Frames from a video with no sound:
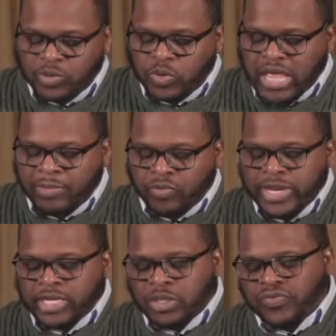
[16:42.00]
20. I'm going to
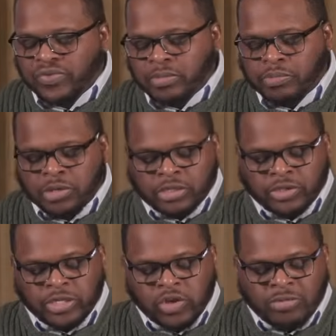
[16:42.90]
read it to you from the book
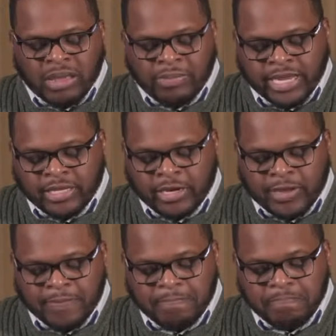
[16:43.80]
so you know I'm not making it
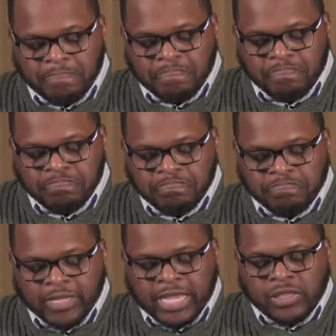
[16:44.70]
up.
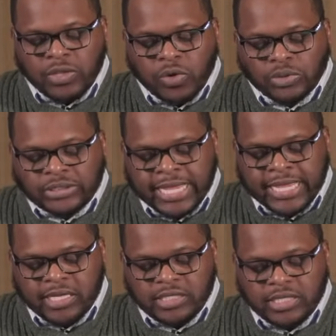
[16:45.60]
In those
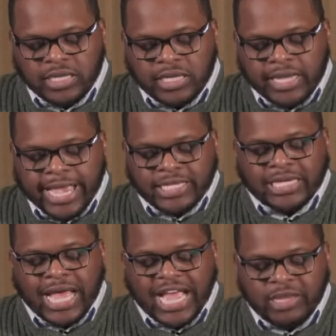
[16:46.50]
days,
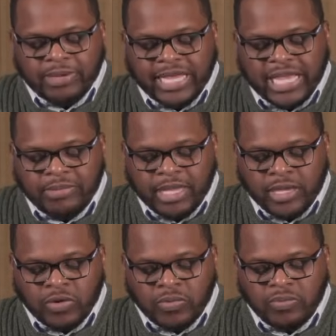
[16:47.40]
Hezekiah became
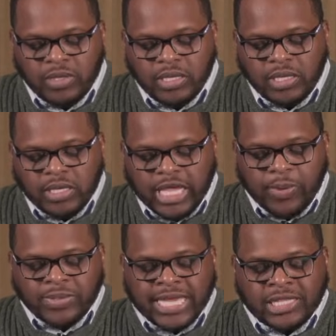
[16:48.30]
ill
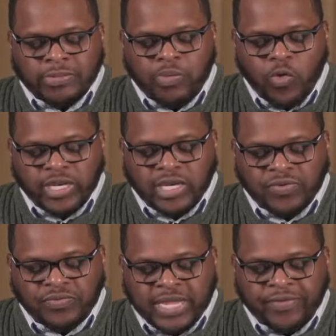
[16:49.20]
and was at the point
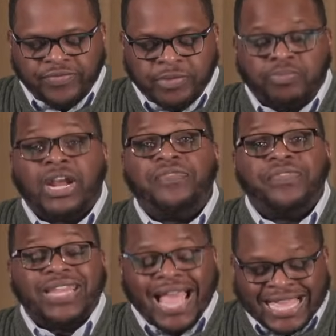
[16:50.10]
of death. The
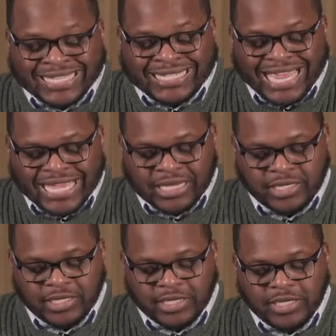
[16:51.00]
prophet Isaiah,
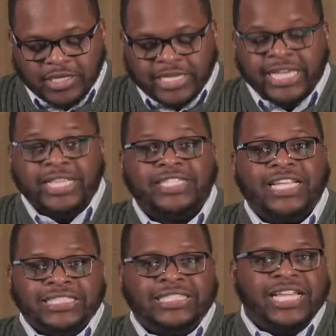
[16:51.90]
again, this is
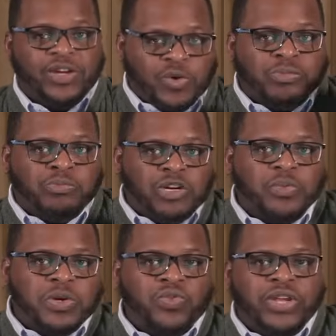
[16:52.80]
Isaiah whose book
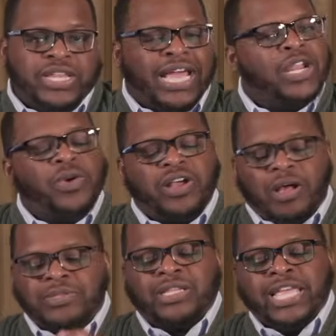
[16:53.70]
we're reading. I know it
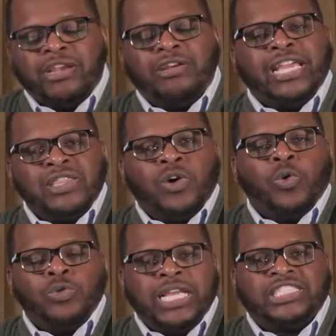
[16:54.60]
comes later in the
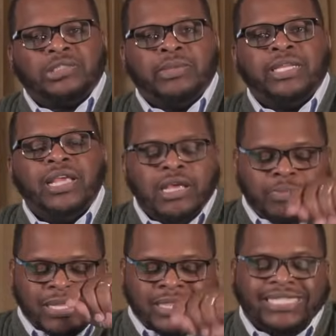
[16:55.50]
Old Testament,
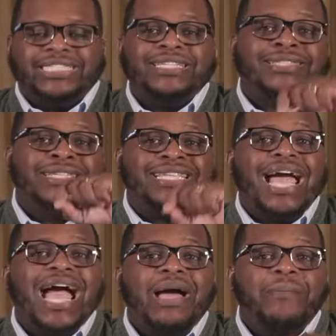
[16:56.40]
but this is the
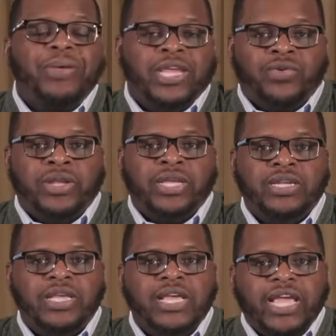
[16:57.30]
time period
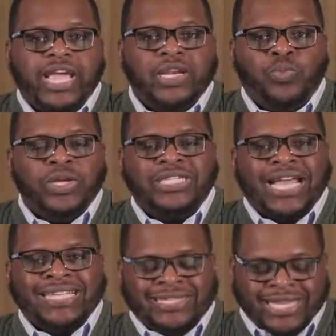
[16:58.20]
in which
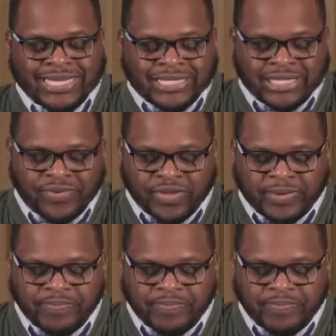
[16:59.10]
Isaiah is living.